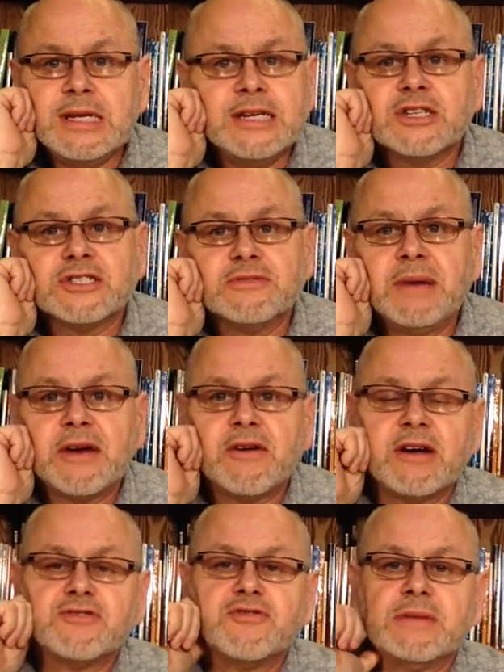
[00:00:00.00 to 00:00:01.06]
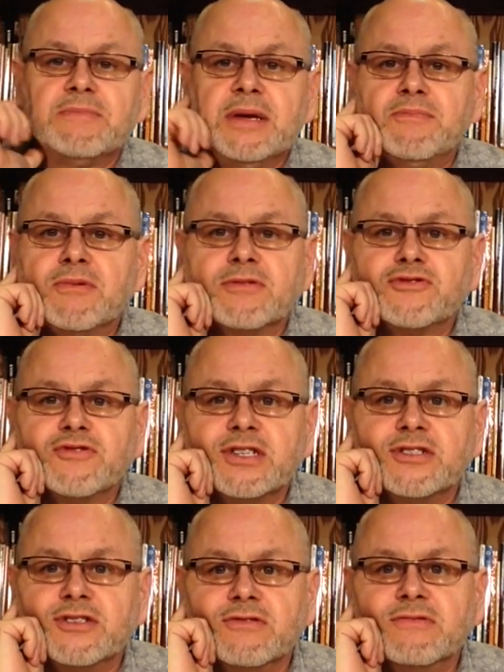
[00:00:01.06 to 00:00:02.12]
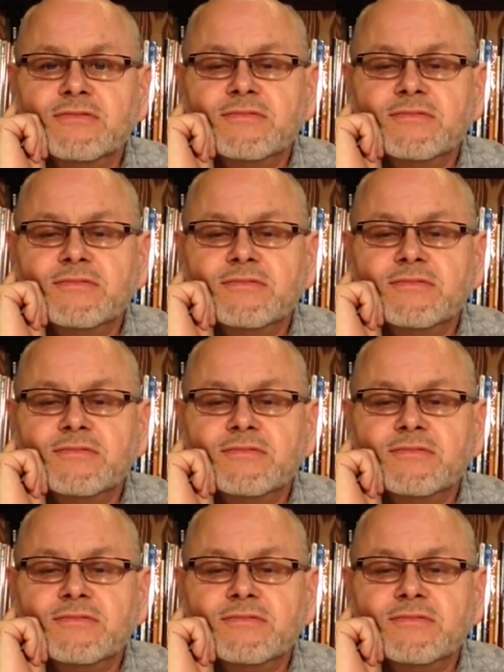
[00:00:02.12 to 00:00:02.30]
Doesn't matter how people will treat you.